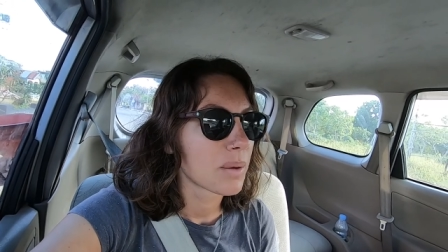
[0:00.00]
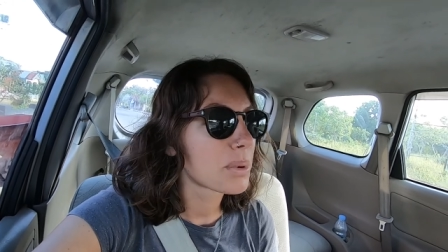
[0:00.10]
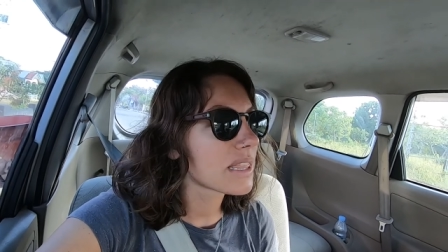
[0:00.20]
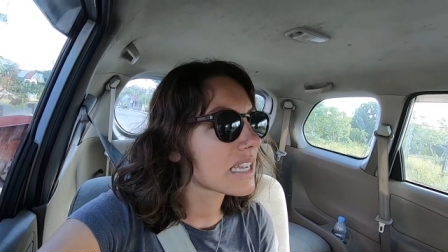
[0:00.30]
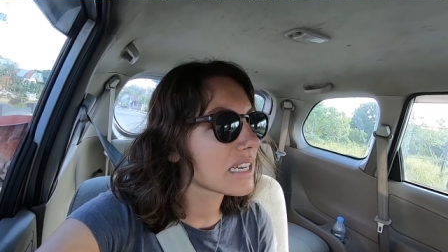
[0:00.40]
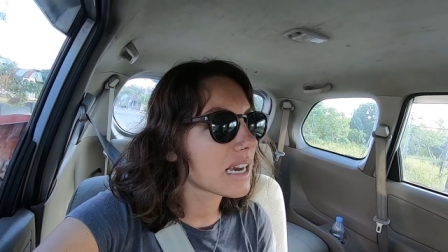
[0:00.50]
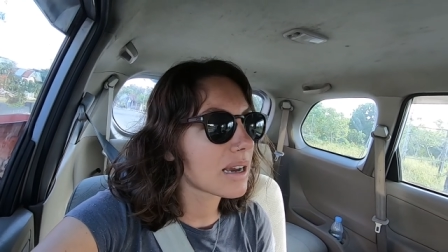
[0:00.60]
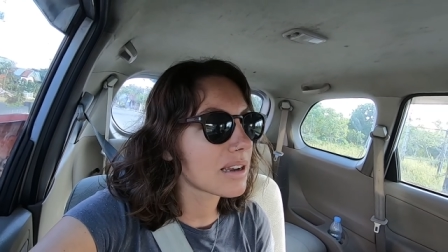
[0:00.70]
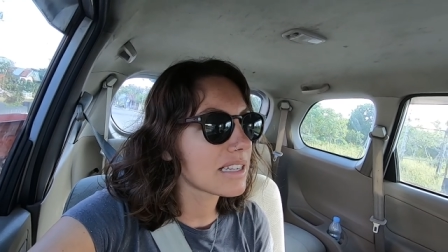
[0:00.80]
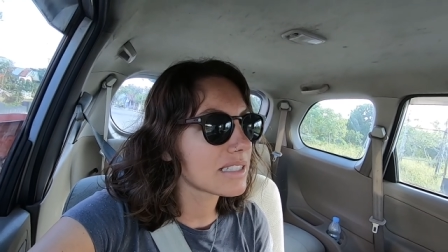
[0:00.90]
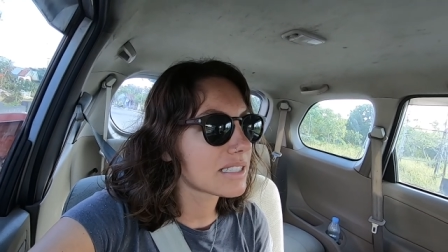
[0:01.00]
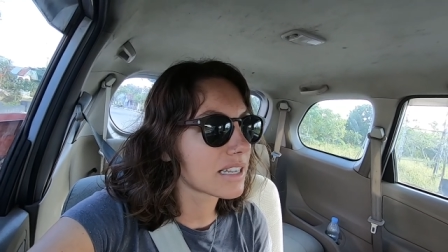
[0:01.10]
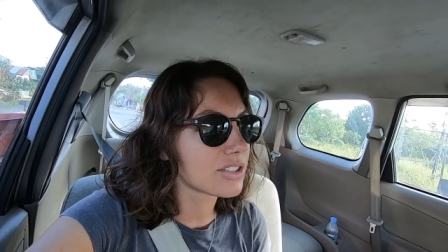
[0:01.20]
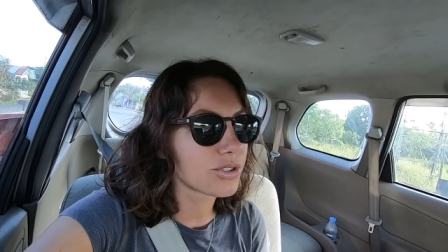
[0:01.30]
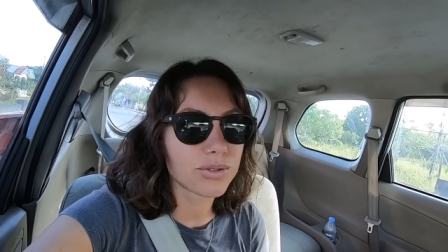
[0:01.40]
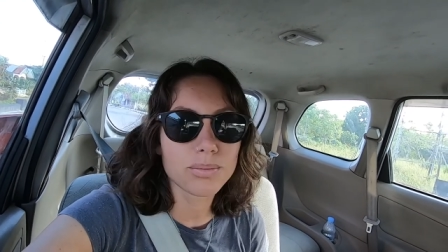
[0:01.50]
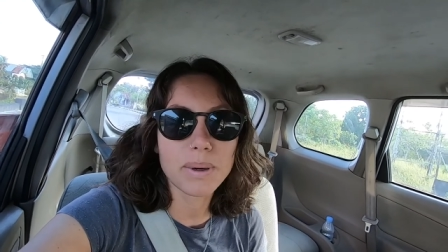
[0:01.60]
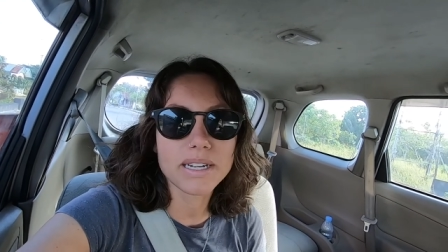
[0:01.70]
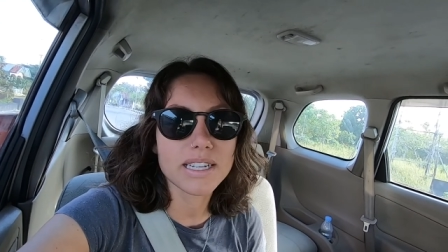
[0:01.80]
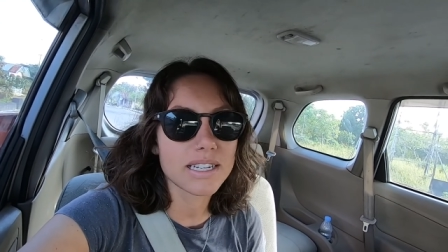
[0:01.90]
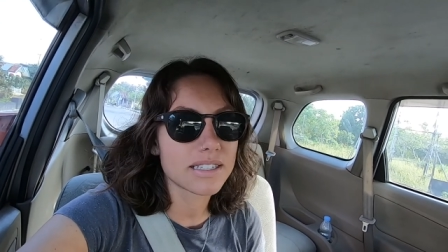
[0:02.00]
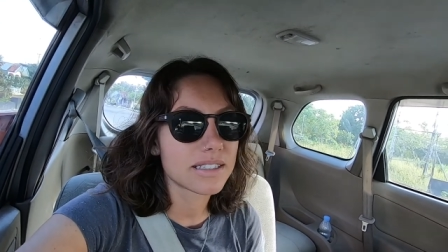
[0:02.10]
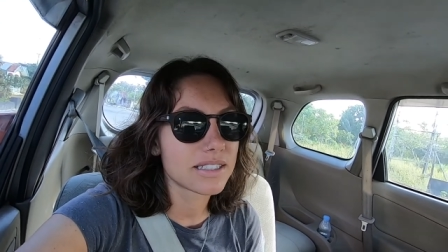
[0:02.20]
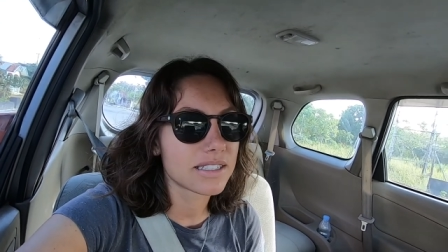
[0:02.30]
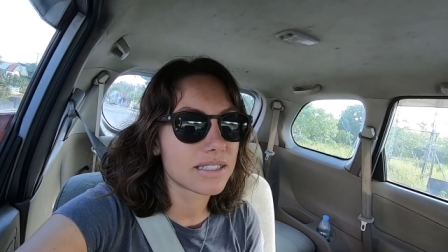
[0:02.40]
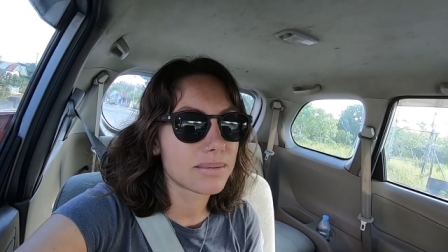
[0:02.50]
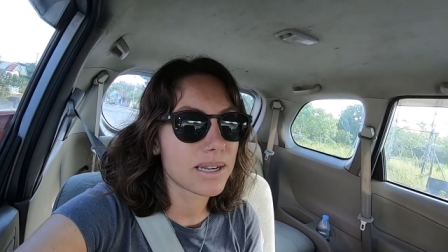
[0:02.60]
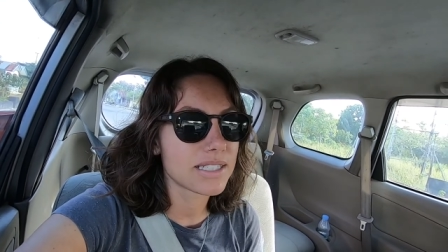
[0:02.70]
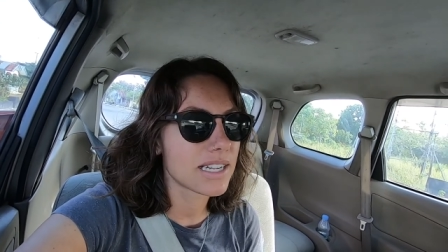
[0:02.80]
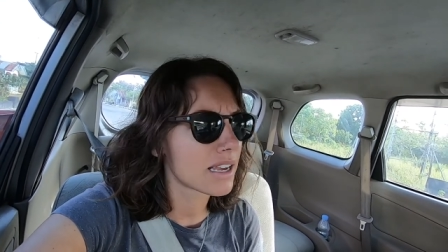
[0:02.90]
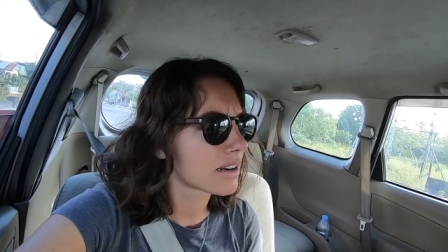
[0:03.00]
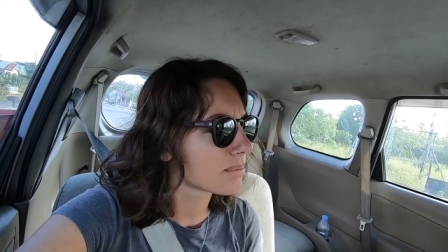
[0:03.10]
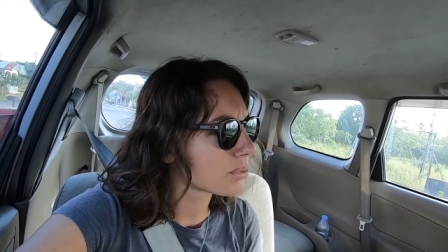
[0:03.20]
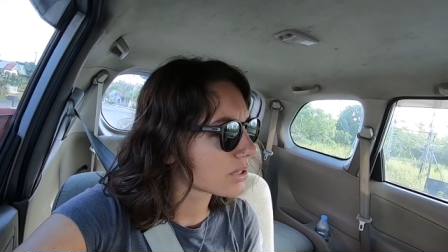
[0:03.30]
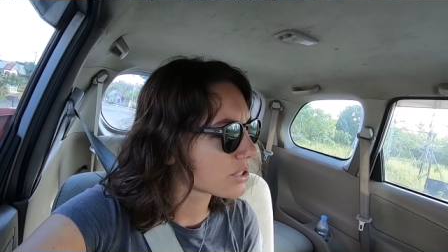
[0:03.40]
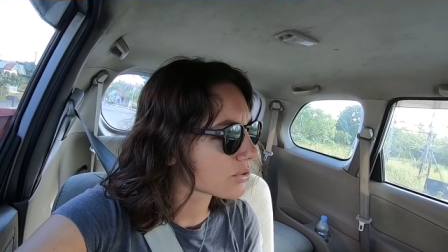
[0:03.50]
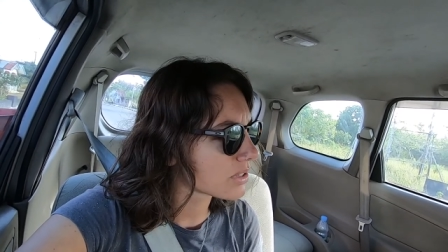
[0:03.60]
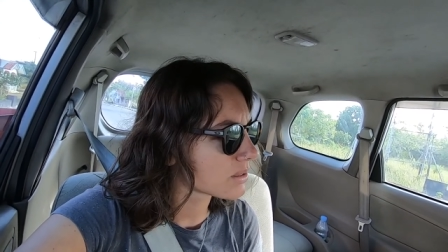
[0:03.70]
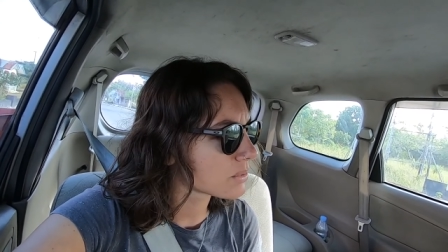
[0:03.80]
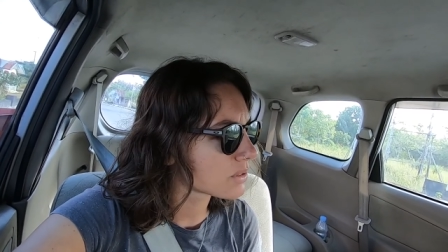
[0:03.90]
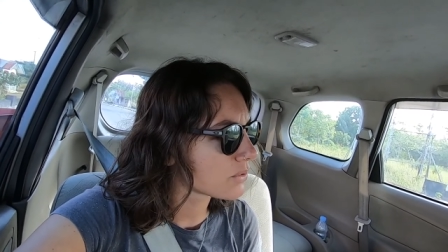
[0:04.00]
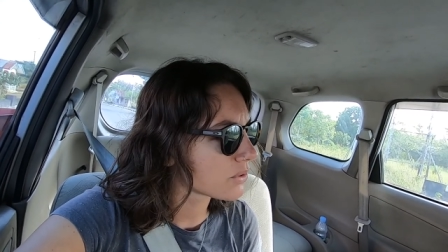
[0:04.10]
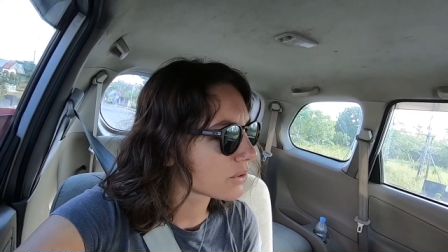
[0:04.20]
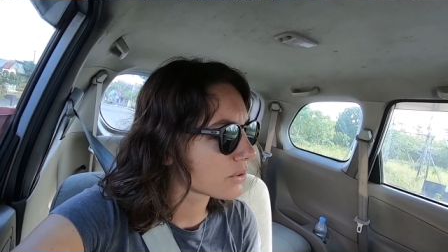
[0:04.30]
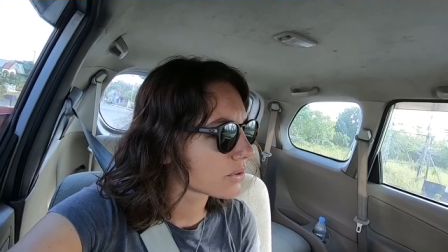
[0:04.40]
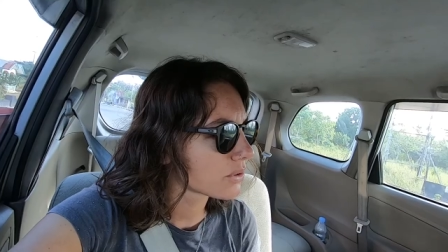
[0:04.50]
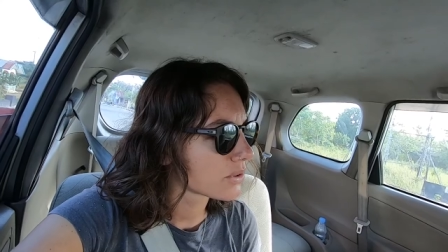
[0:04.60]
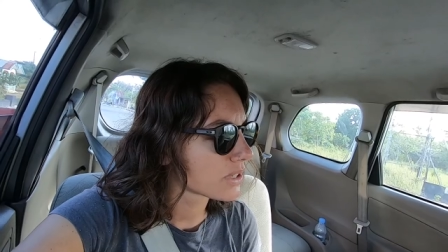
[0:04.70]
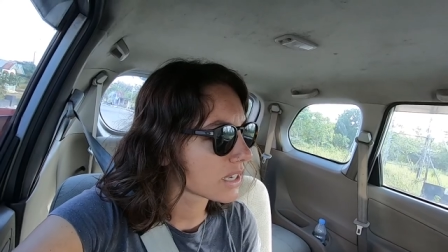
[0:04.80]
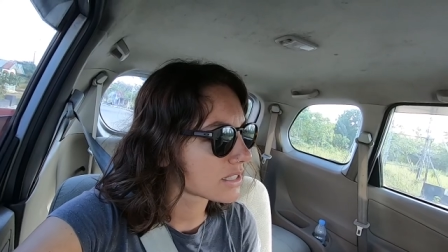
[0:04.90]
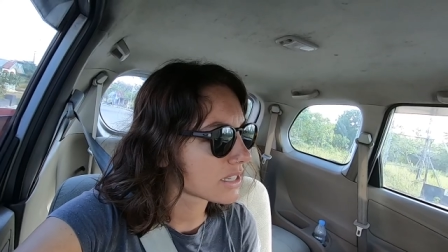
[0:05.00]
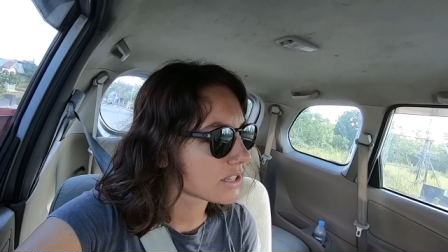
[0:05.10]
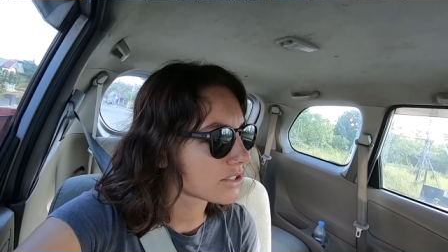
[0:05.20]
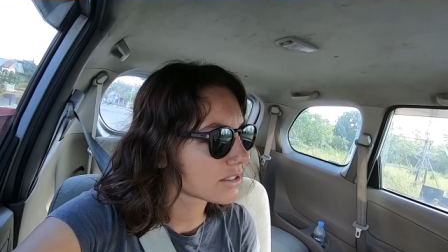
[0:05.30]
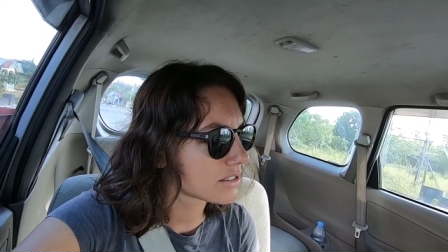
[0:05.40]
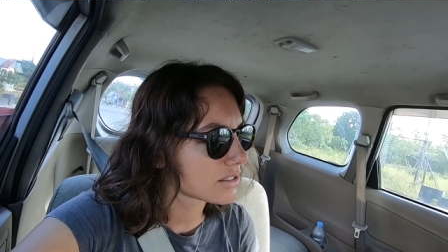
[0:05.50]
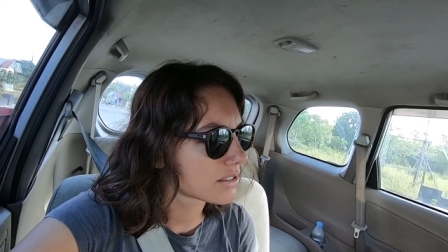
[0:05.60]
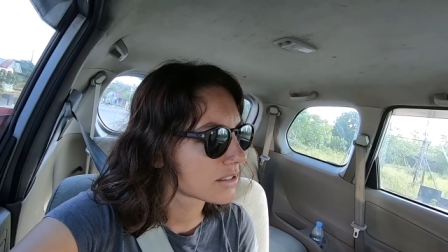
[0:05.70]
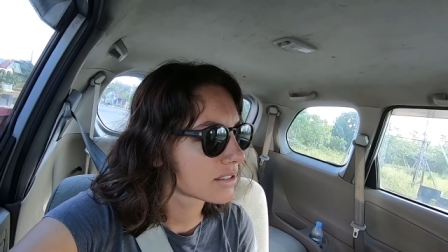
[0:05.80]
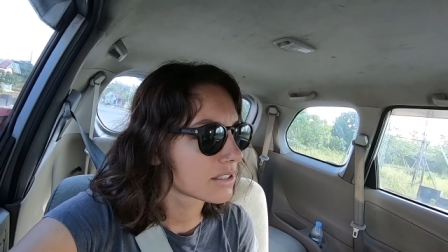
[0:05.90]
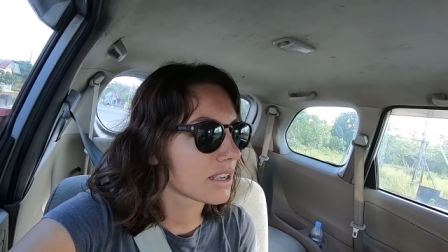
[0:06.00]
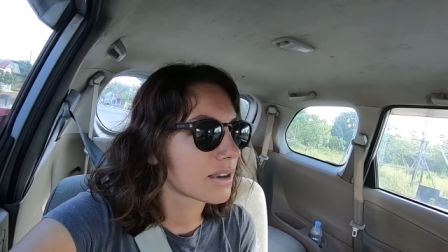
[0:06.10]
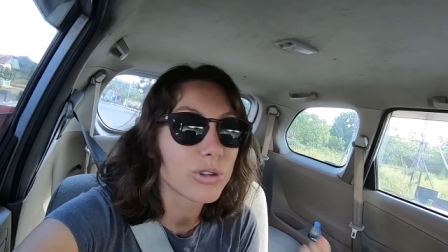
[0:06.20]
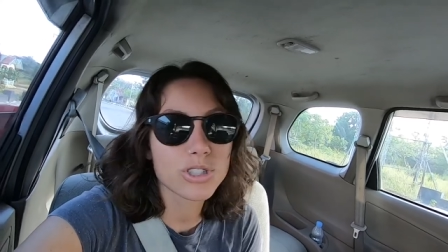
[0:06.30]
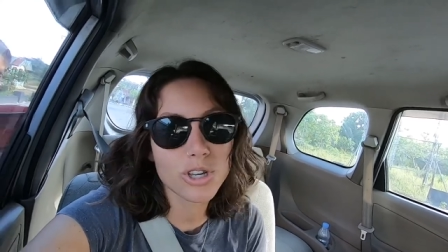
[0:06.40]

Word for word: But then uh, in Tanjung Pandan, the main town, I'm pretty sure there was a few gas stations. Yeah. Yeah, or